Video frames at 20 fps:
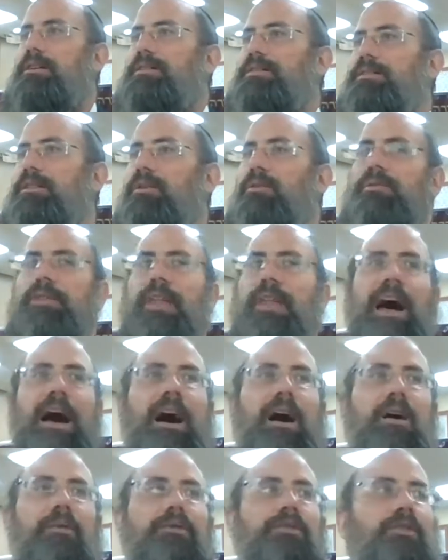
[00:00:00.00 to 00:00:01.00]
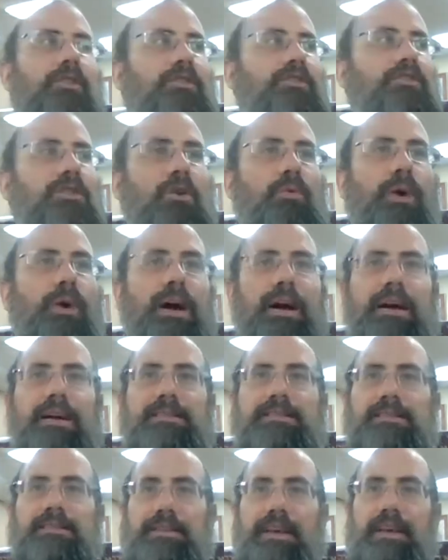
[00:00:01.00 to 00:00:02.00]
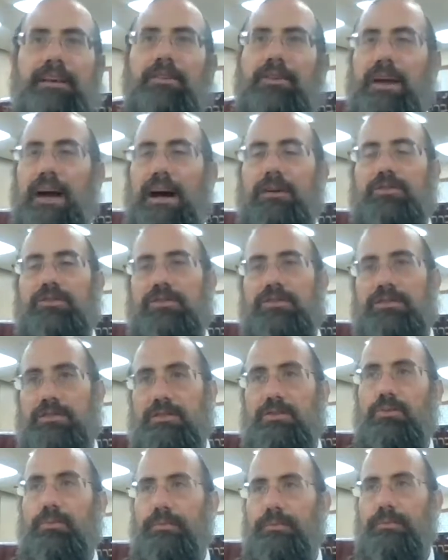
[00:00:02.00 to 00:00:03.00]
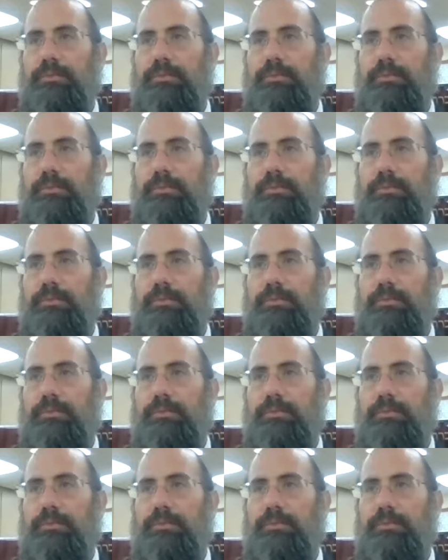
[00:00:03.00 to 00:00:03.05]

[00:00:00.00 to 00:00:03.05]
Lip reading: So now you've got nowhere else to take your couches to.